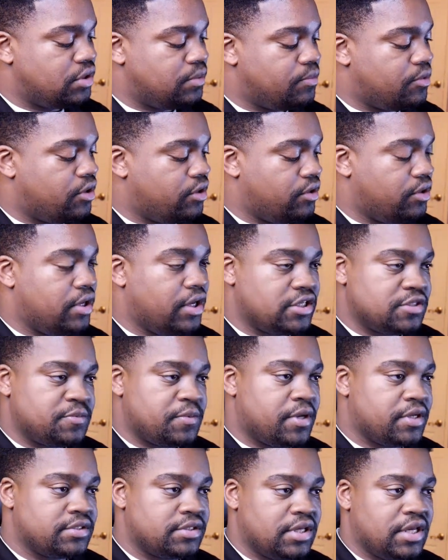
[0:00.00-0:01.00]
all your
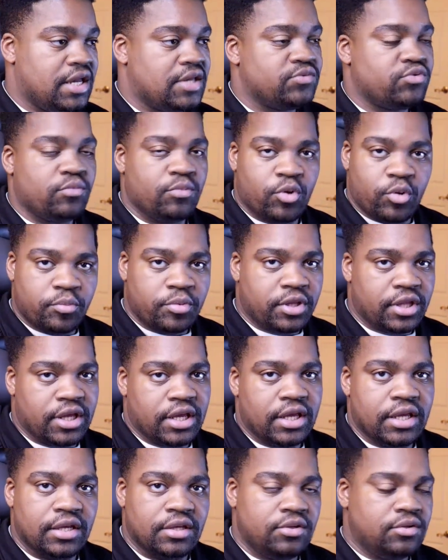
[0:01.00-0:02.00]
Xbox games, remote
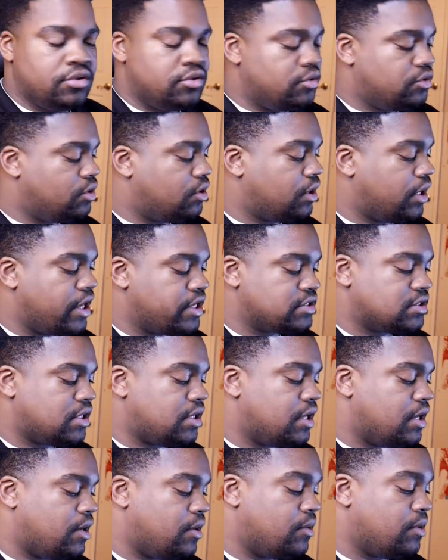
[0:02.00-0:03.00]
play, and you can do your
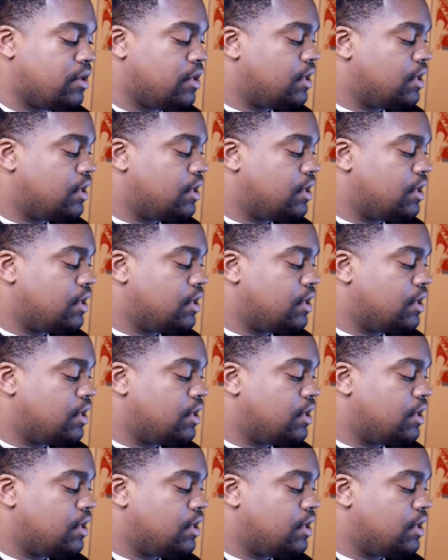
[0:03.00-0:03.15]
xCloud.